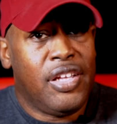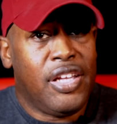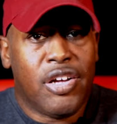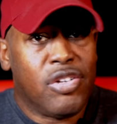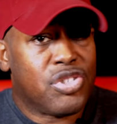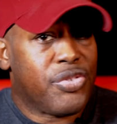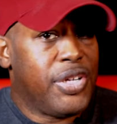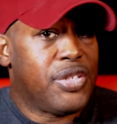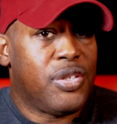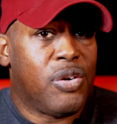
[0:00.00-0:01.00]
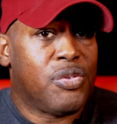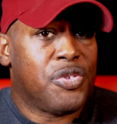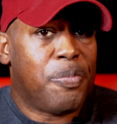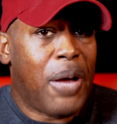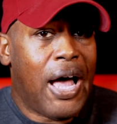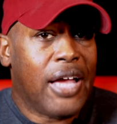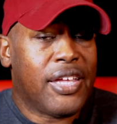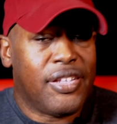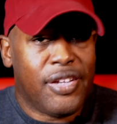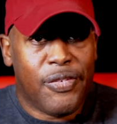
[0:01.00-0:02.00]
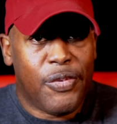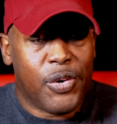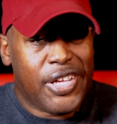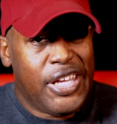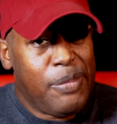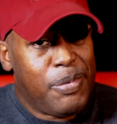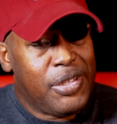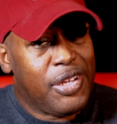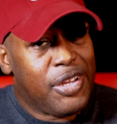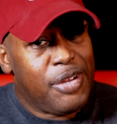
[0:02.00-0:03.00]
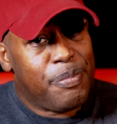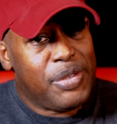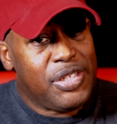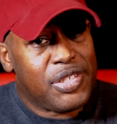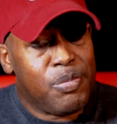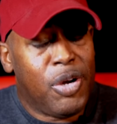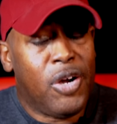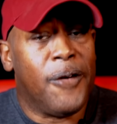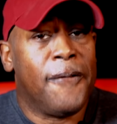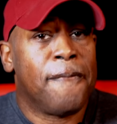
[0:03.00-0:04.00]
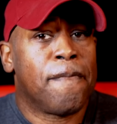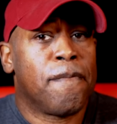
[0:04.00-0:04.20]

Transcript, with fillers: It goes straight to the owner's pocket, therefore keeping the company small.